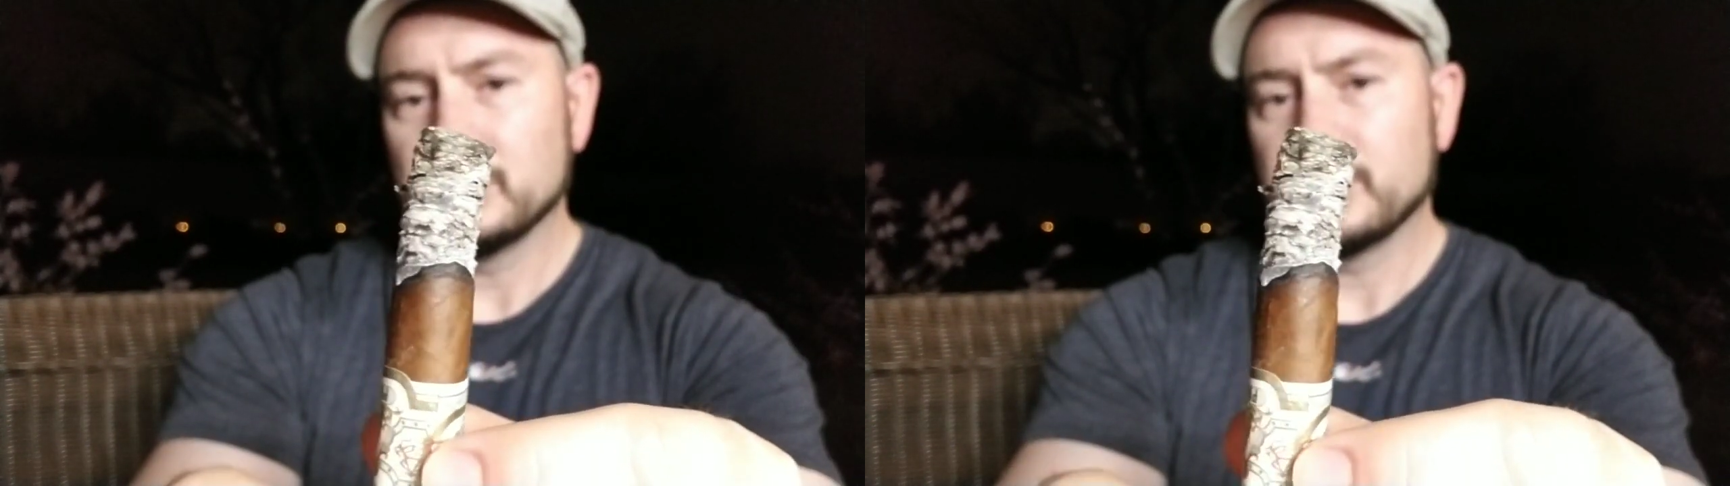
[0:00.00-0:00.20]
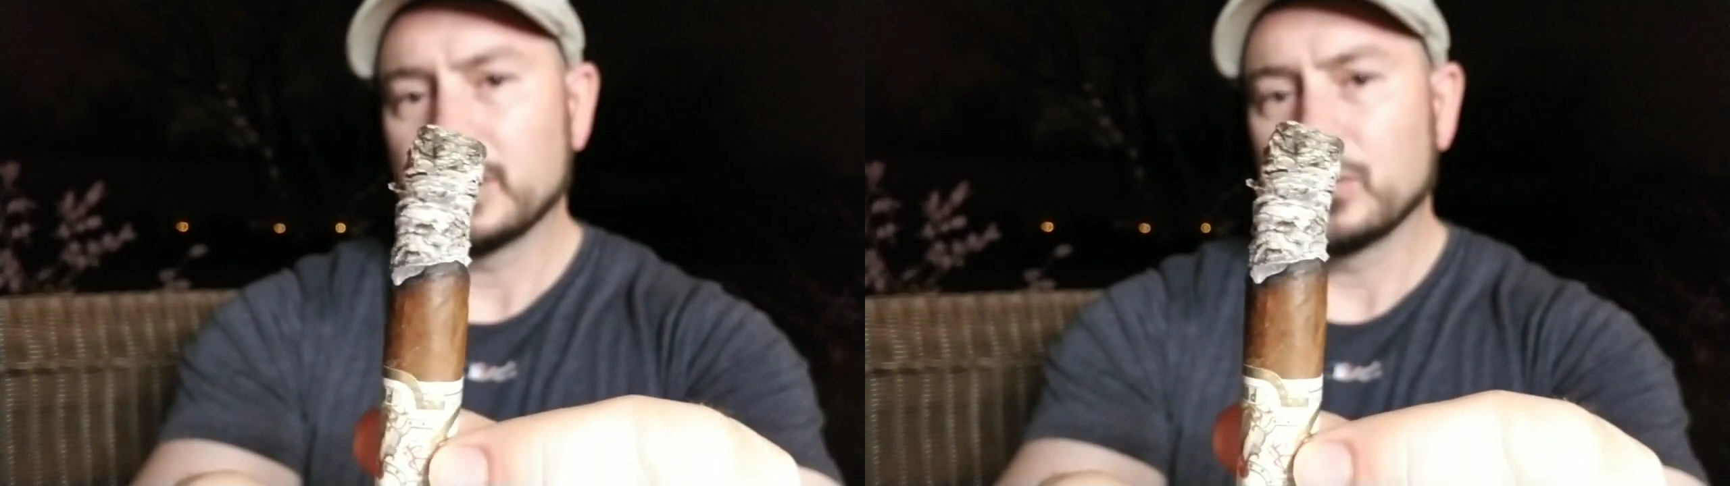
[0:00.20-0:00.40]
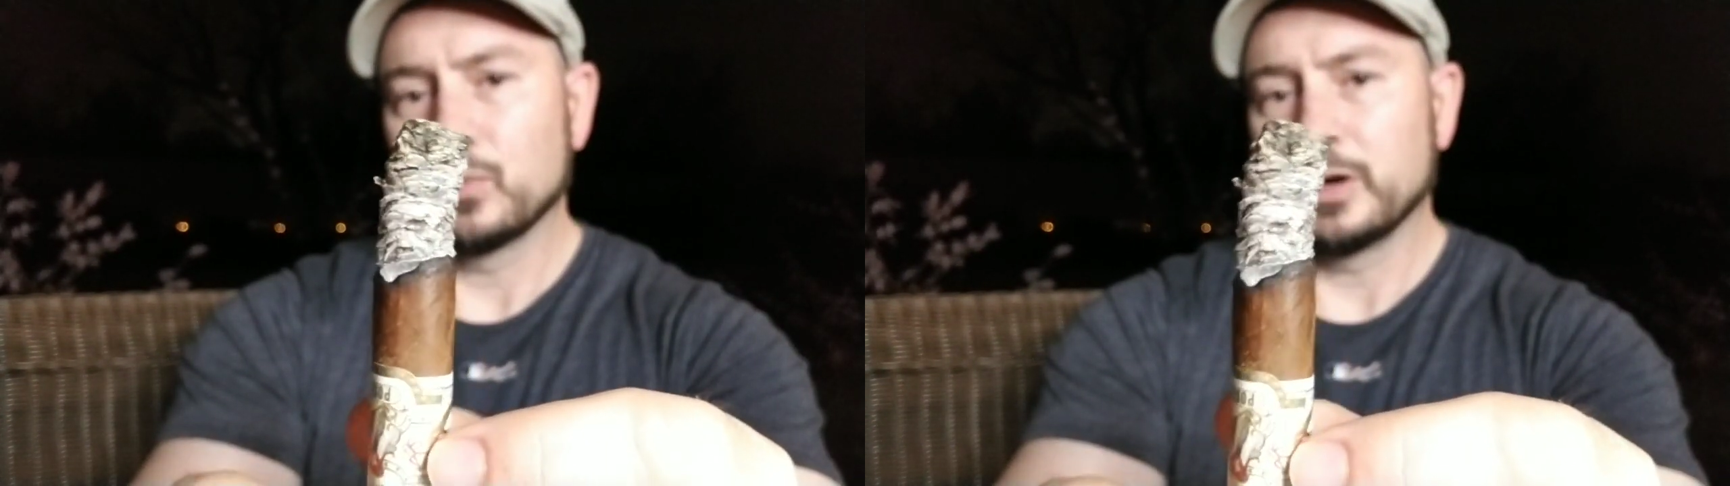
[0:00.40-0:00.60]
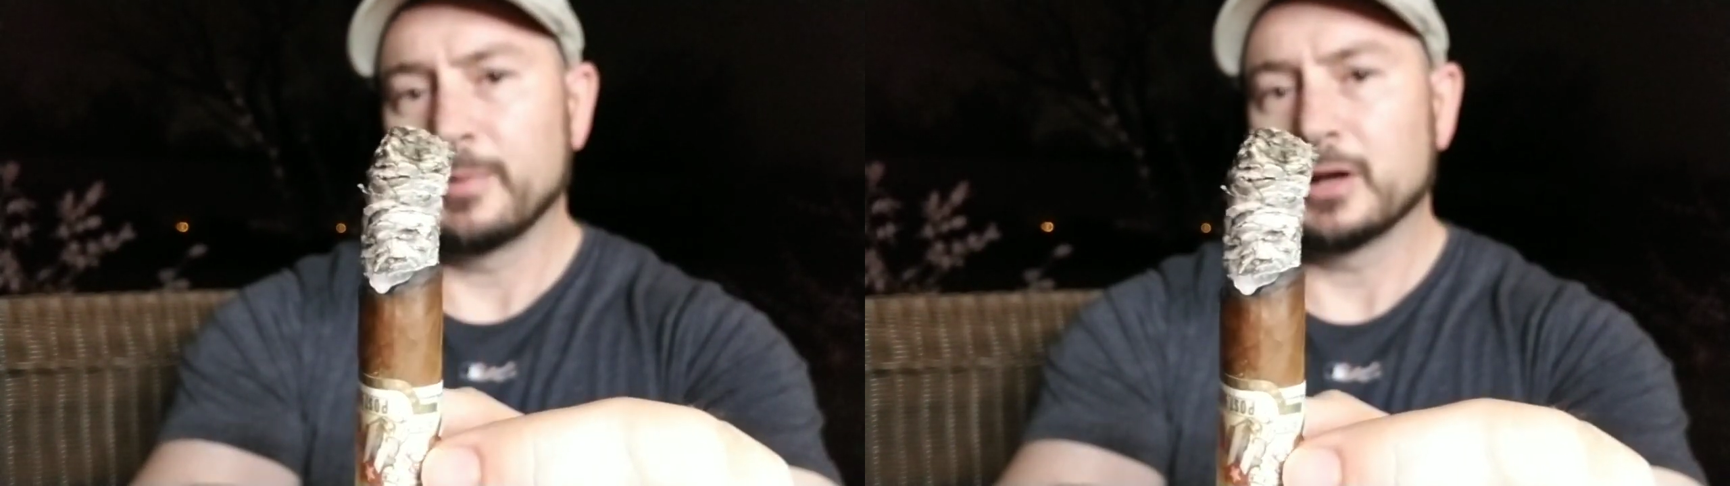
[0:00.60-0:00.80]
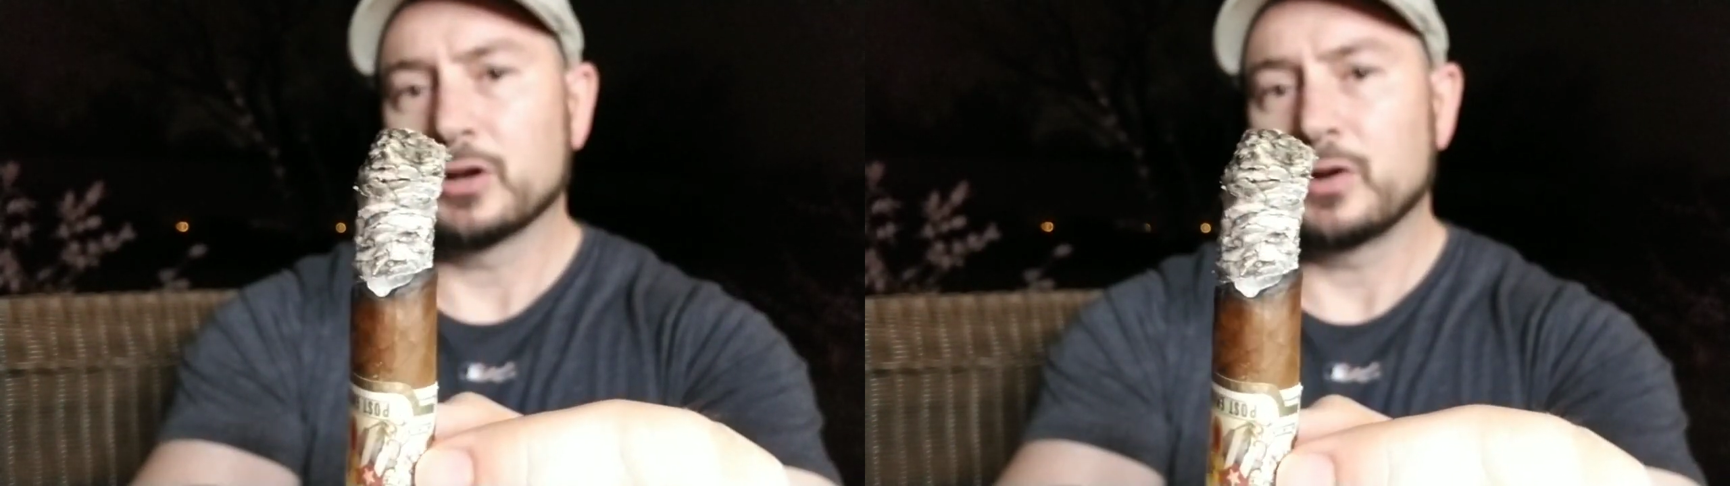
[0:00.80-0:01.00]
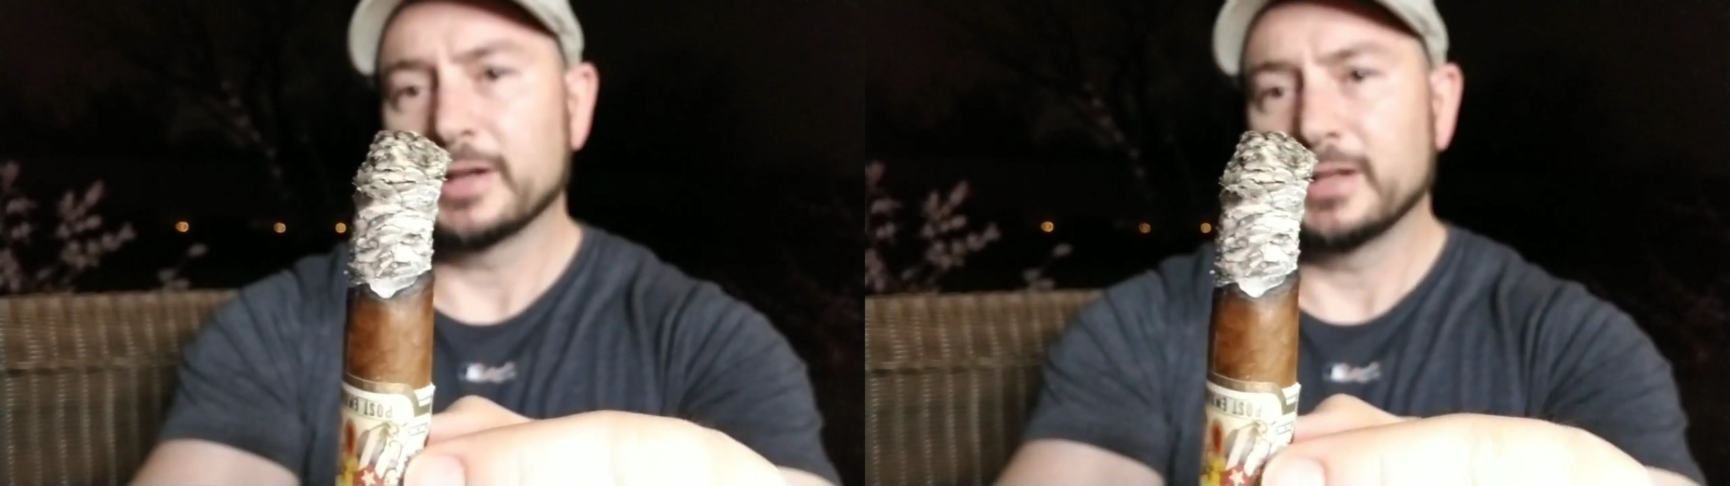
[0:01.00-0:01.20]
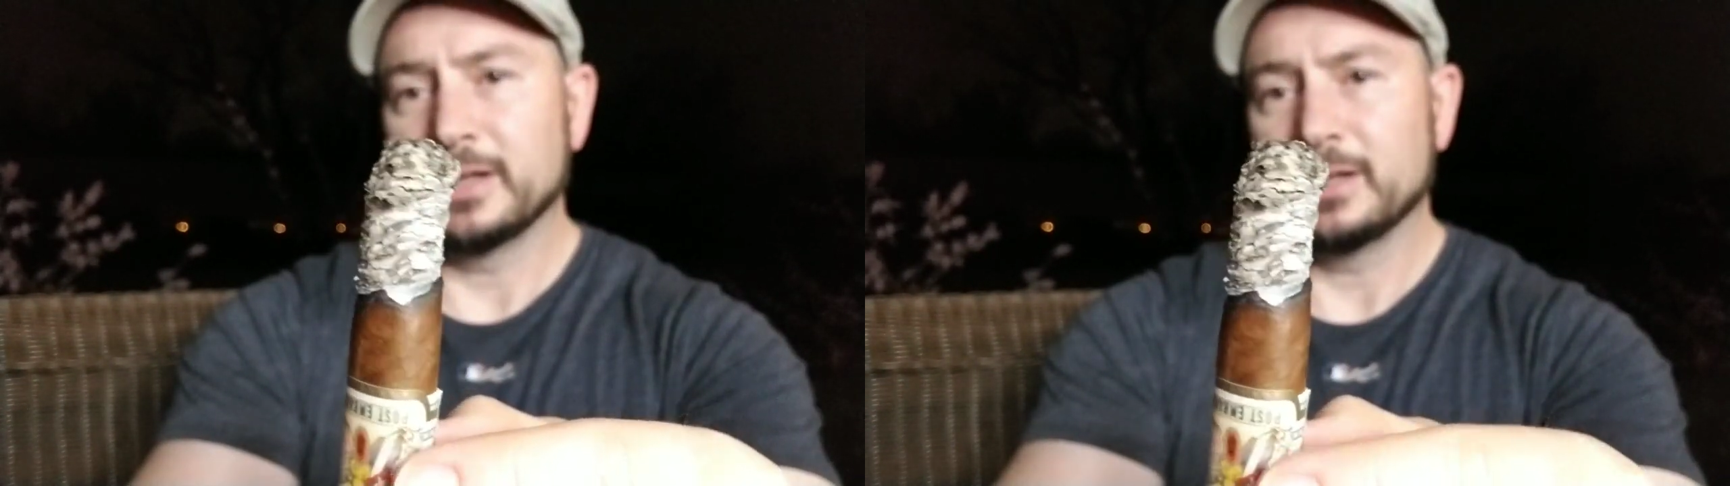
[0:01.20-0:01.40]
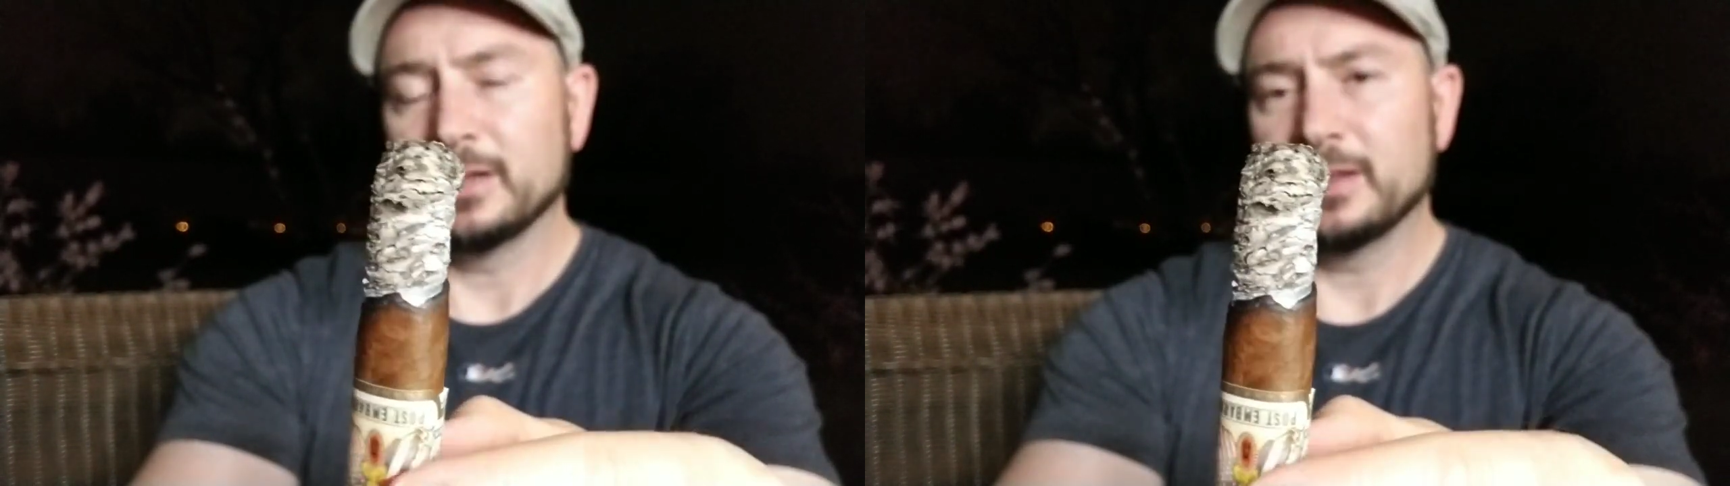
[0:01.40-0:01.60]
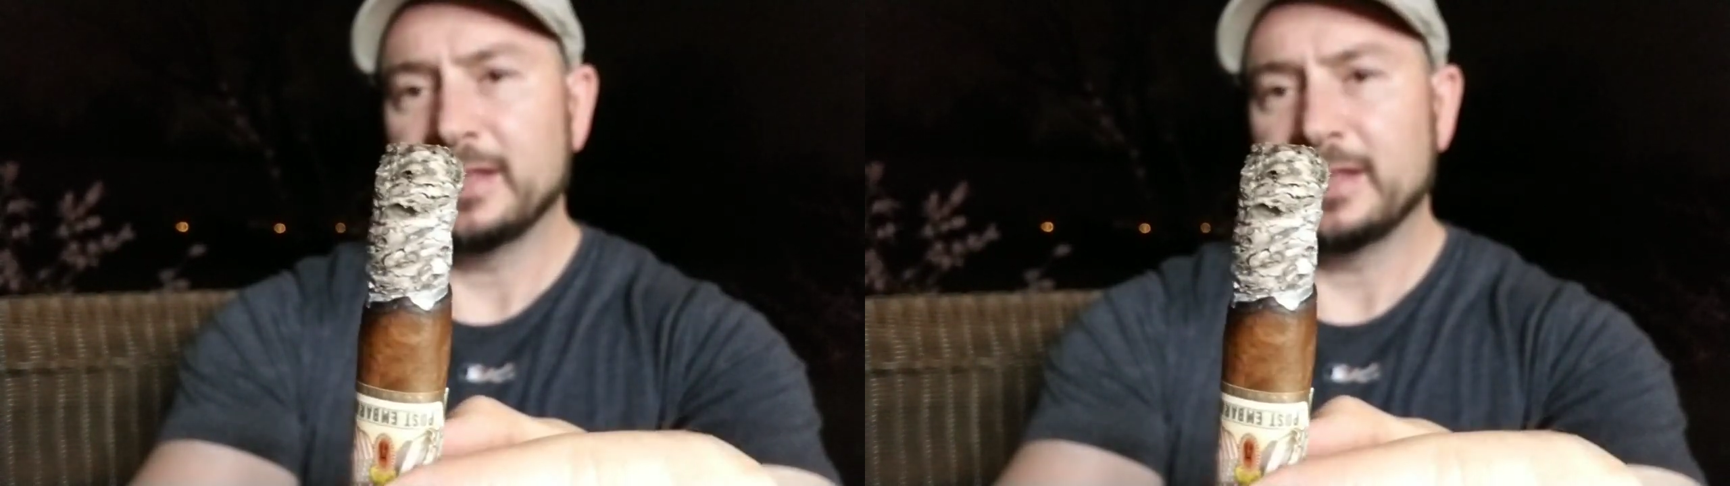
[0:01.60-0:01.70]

I'm not going to worry about correcting it.